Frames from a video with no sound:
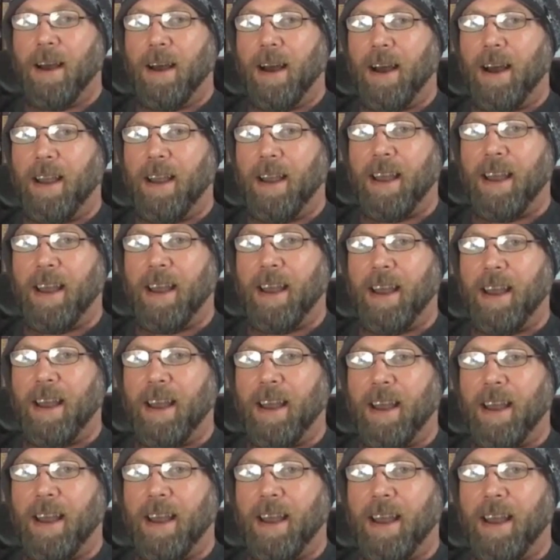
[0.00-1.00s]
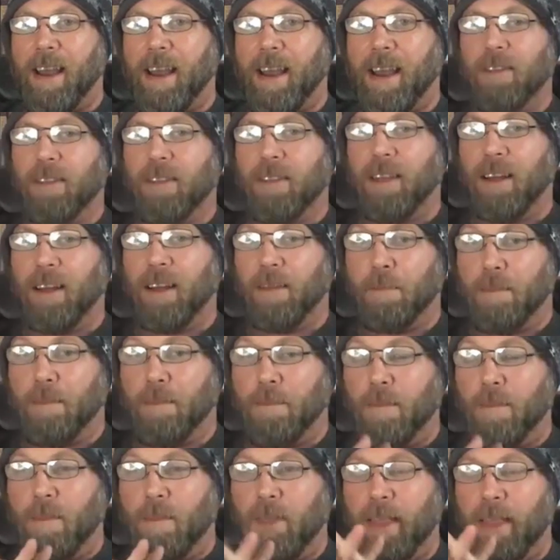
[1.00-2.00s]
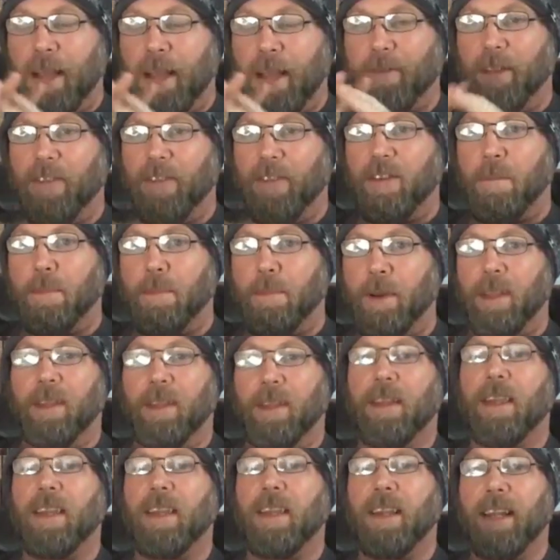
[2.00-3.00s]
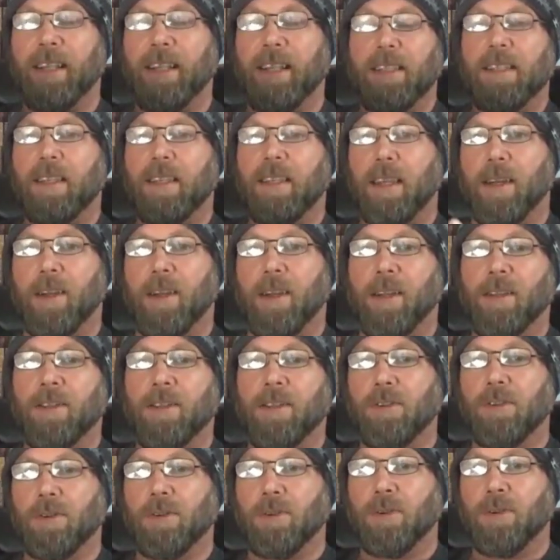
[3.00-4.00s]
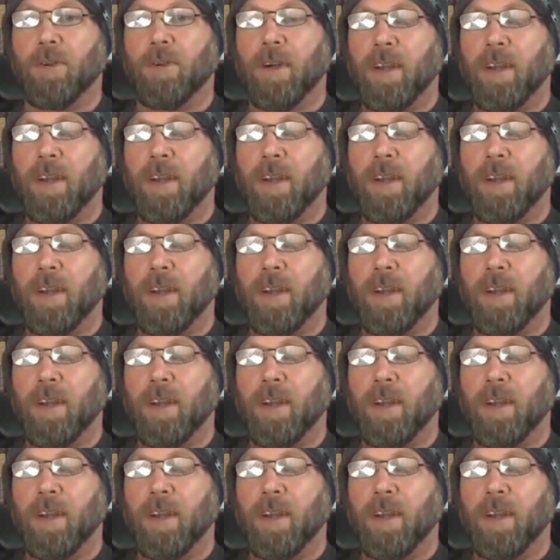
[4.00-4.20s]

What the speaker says: I have the level of ability and skill to